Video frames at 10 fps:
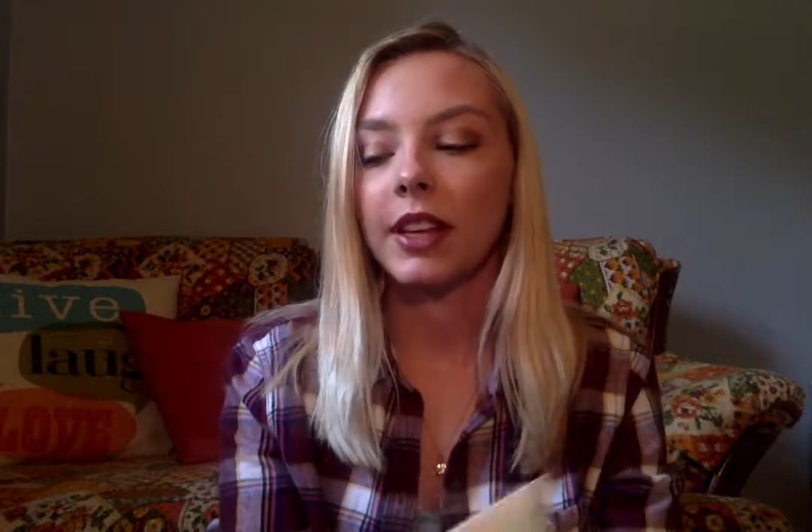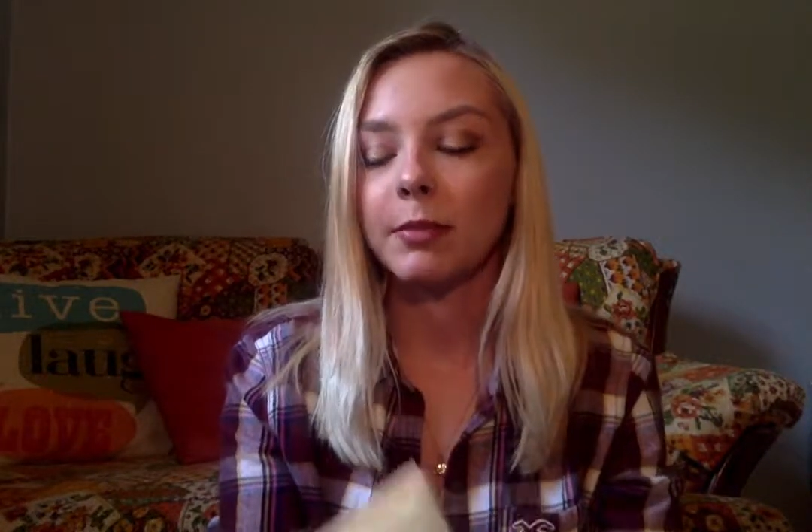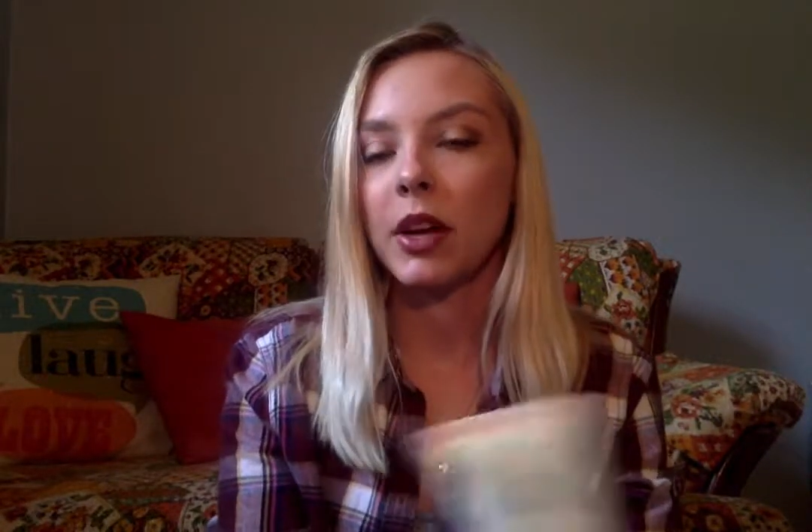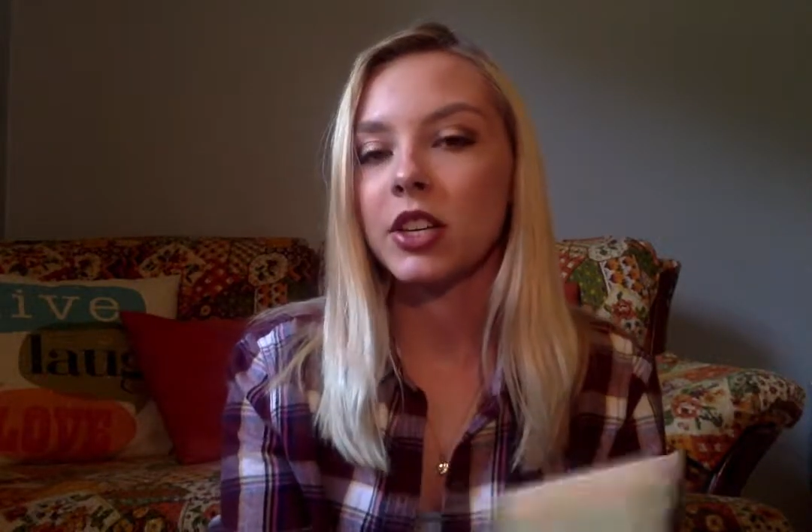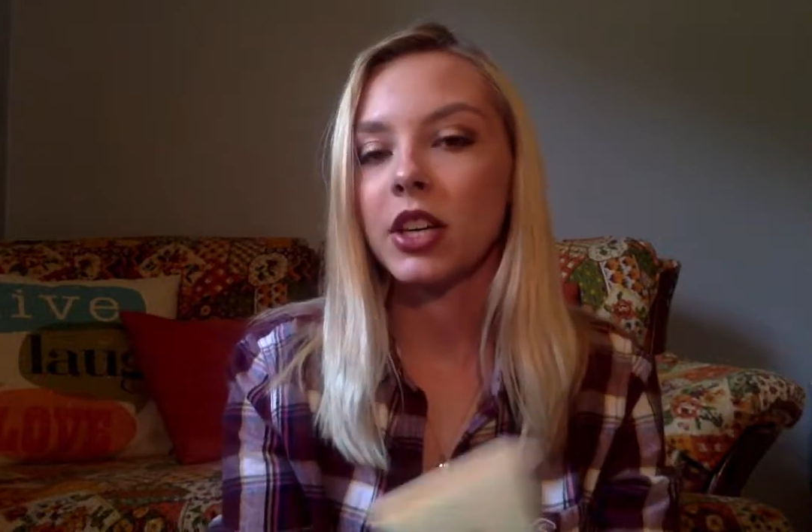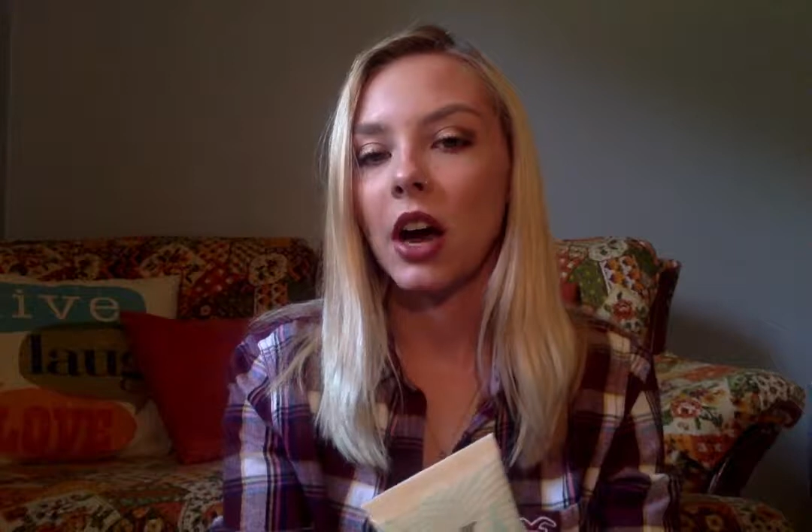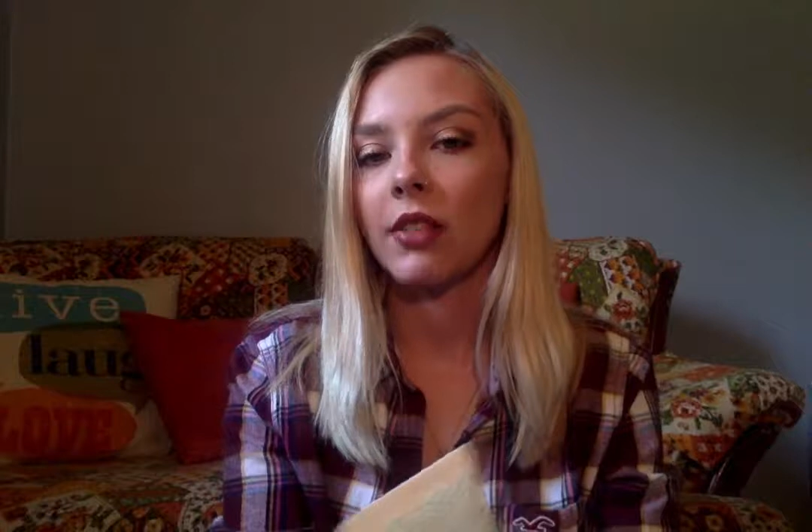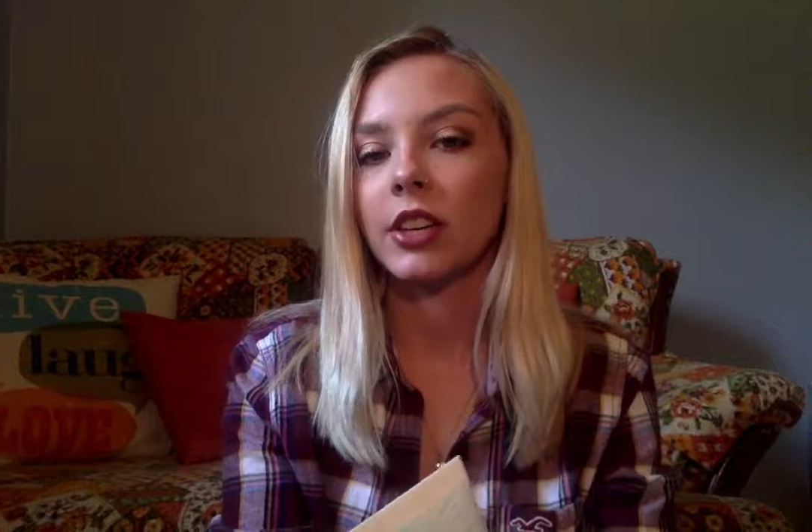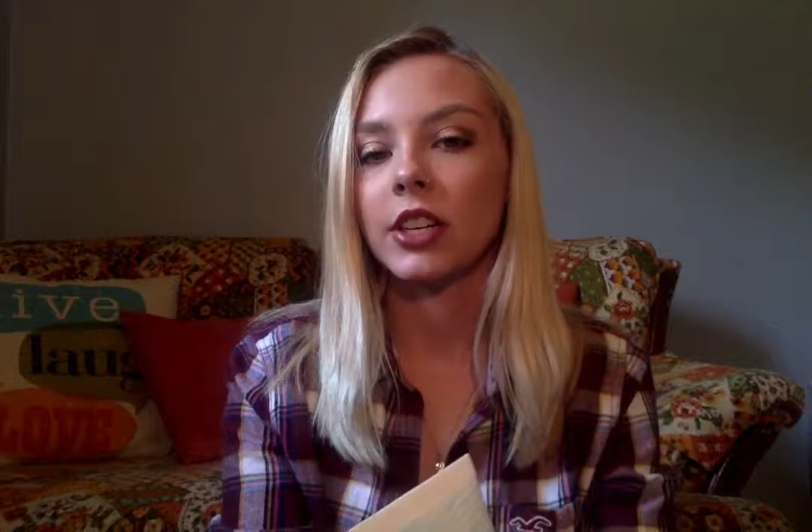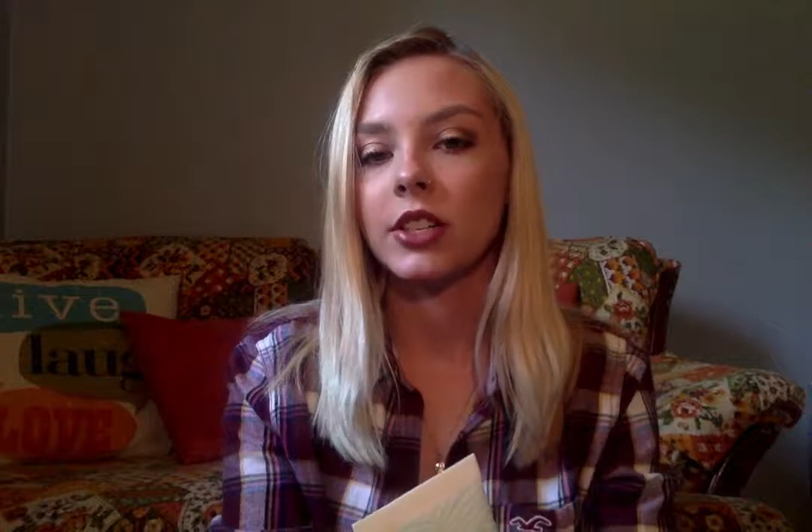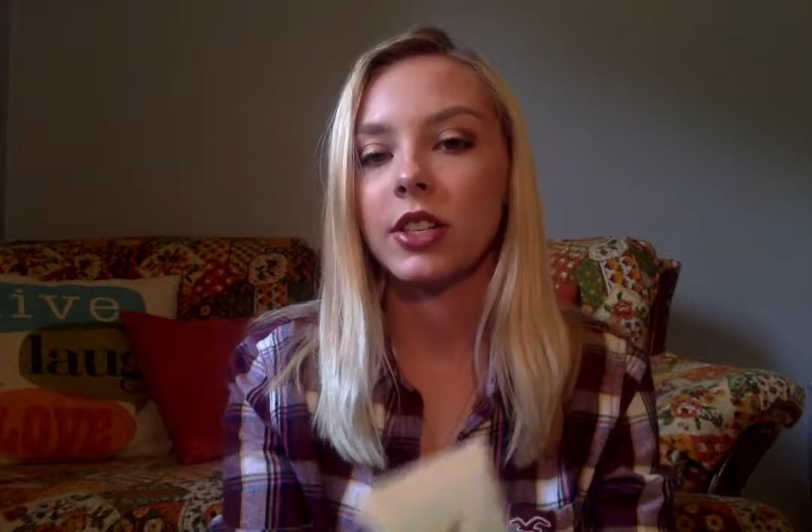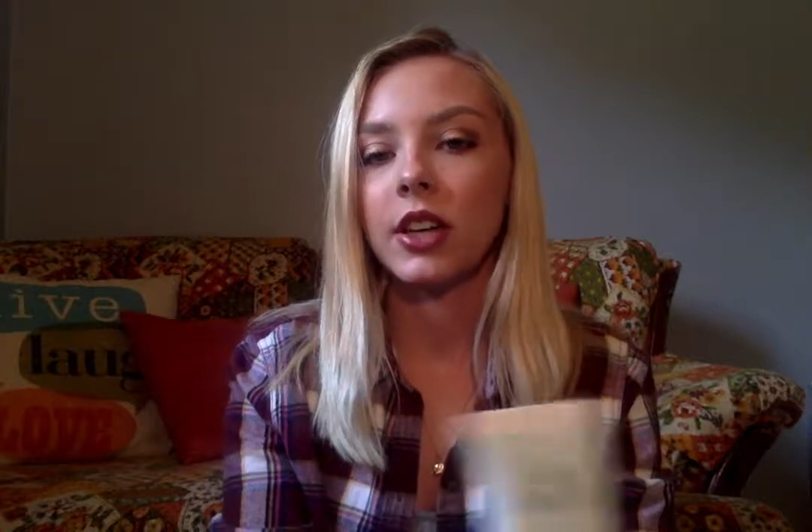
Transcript: much coverage